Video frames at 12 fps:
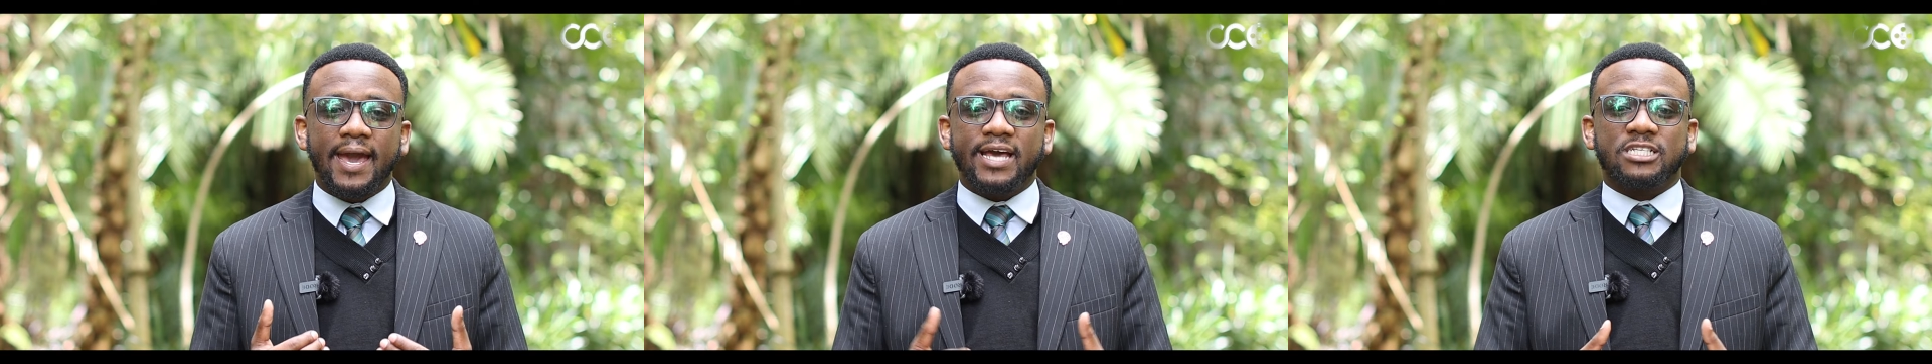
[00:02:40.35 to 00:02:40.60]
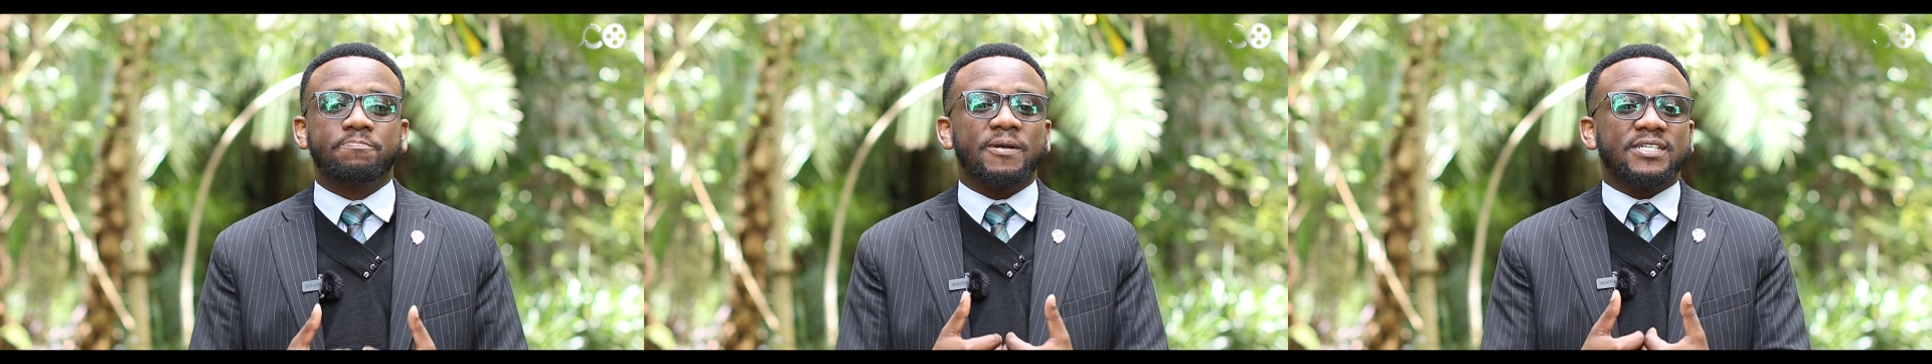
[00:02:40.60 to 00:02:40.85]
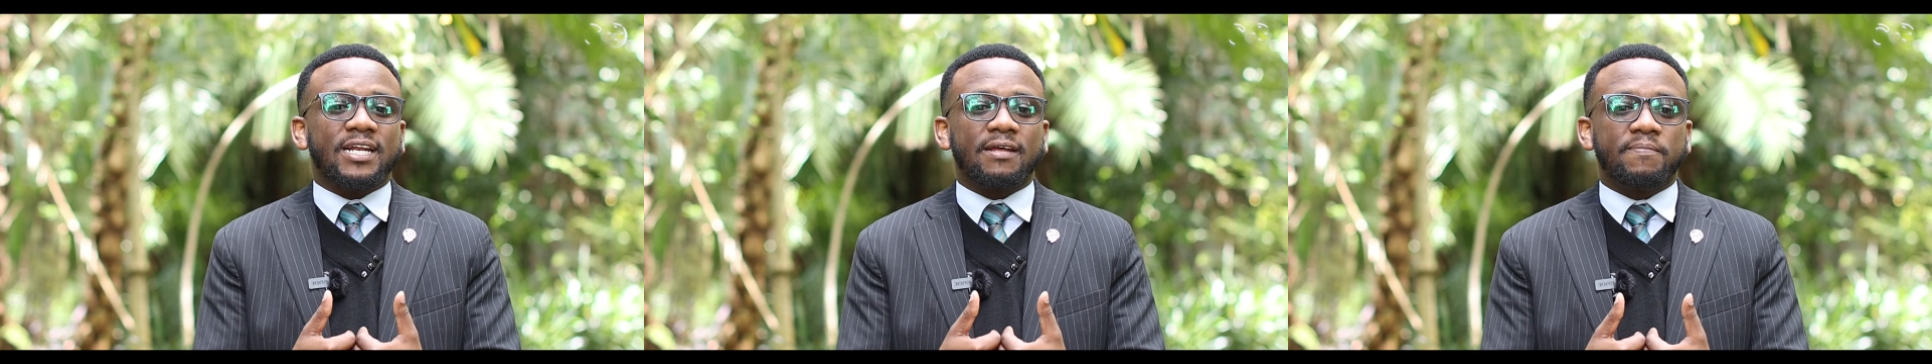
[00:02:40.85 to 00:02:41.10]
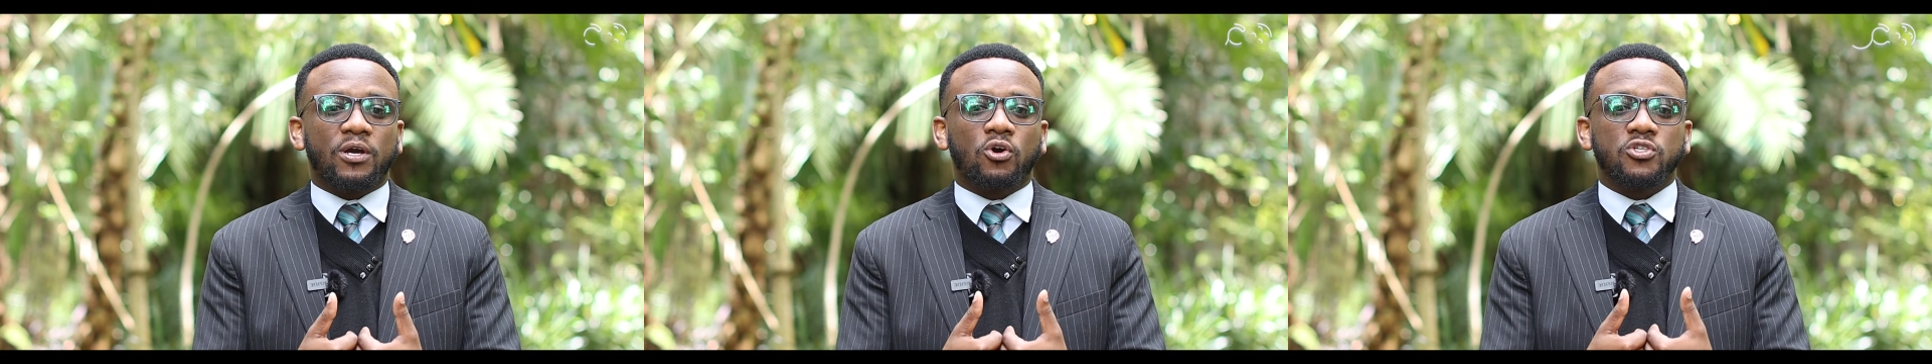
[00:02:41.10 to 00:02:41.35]

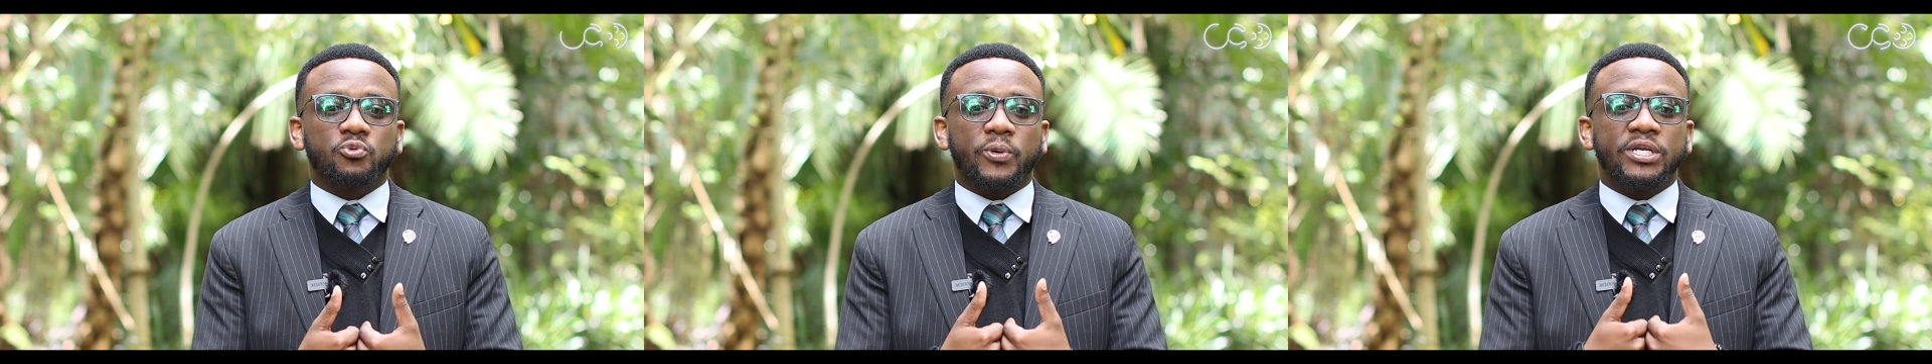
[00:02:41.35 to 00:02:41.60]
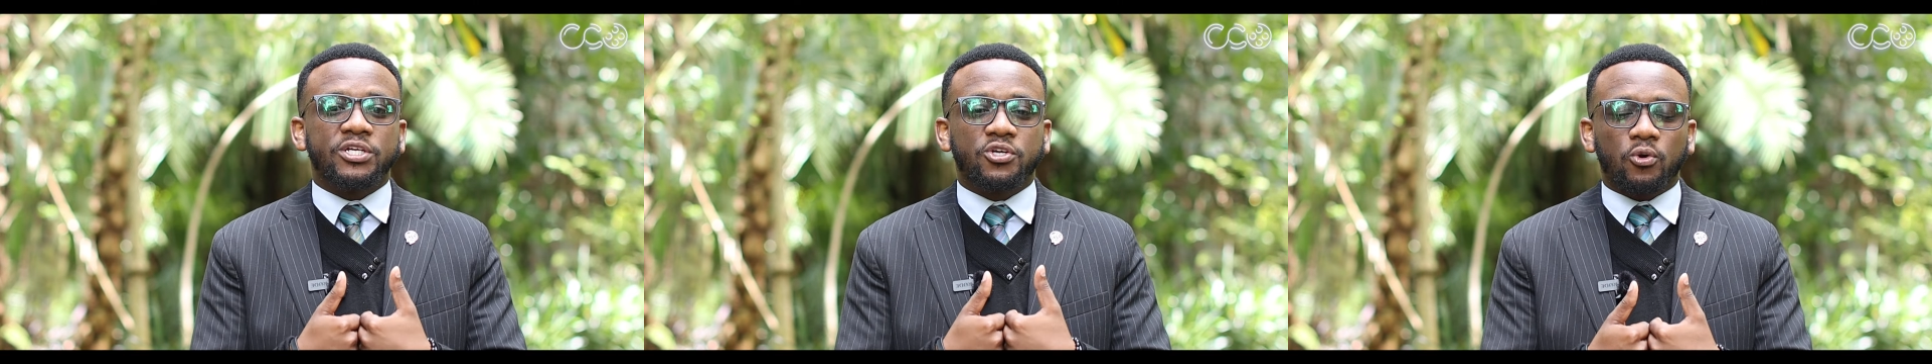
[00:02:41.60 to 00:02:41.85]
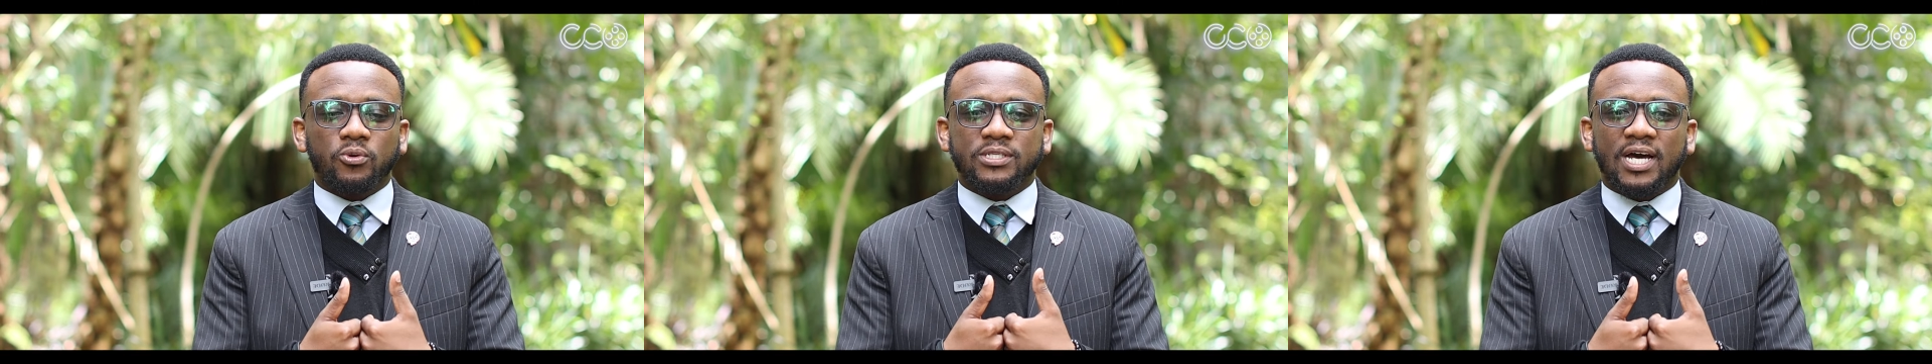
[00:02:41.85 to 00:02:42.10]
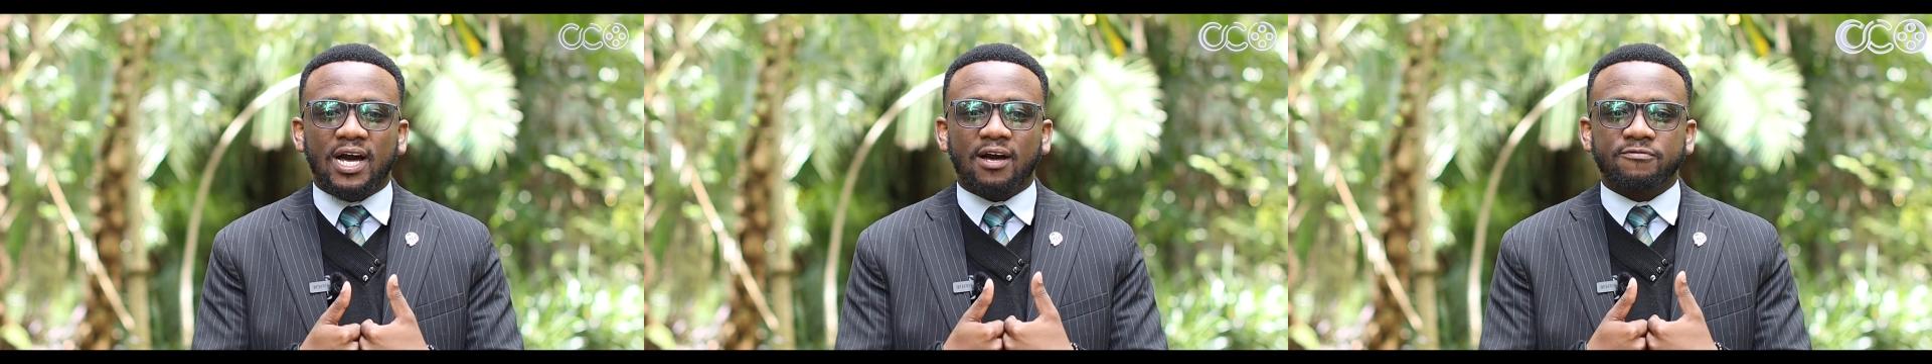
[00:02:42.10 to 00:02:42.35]
especially because we
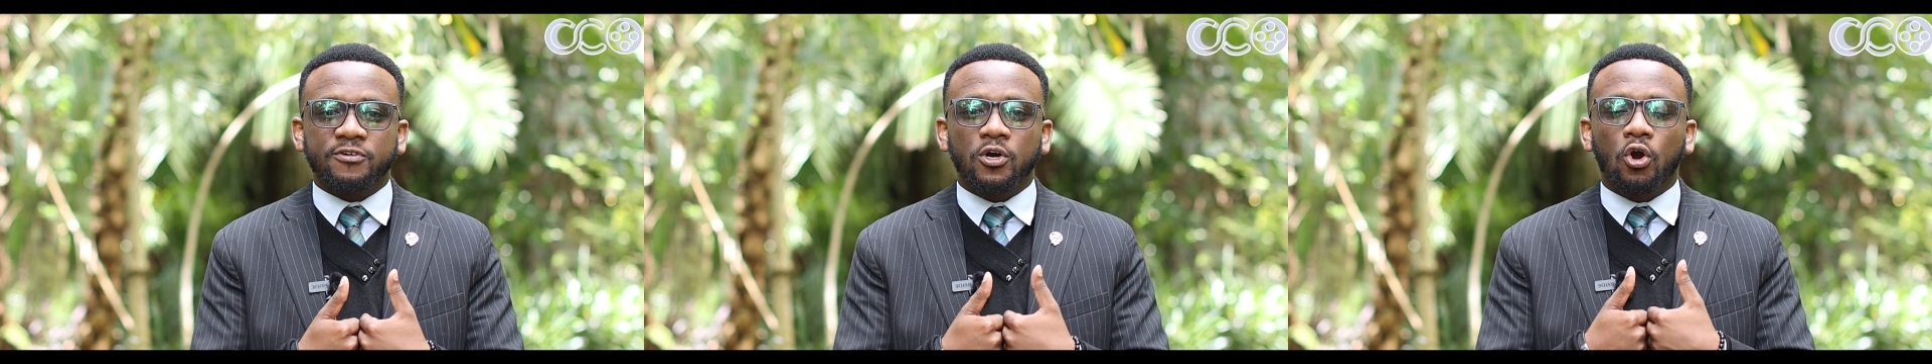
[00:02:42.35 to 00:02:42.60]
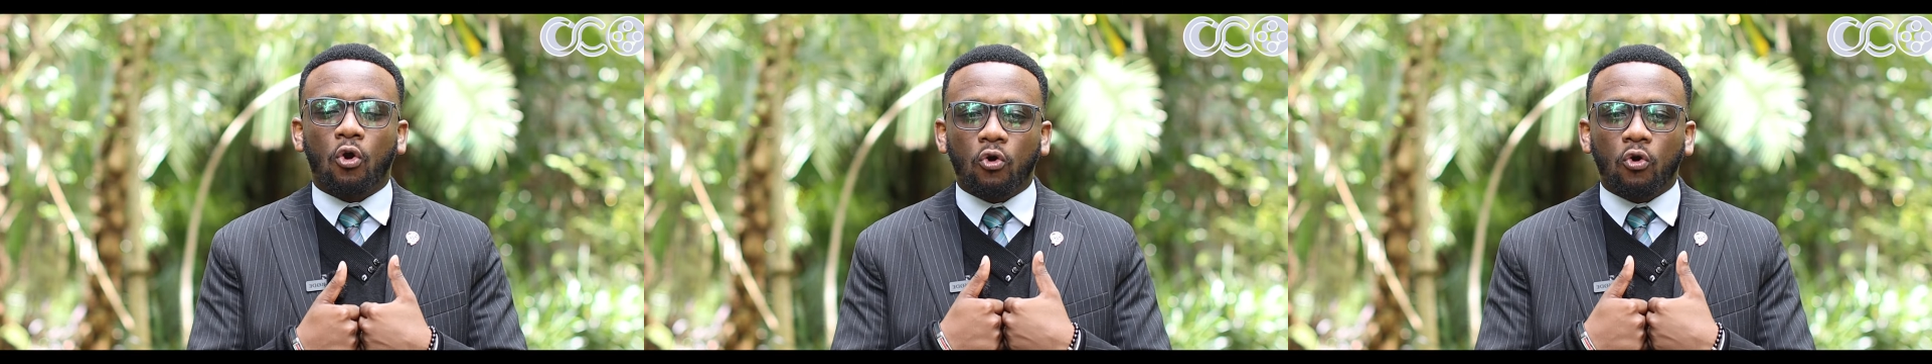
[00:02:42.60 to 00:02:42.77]
don't have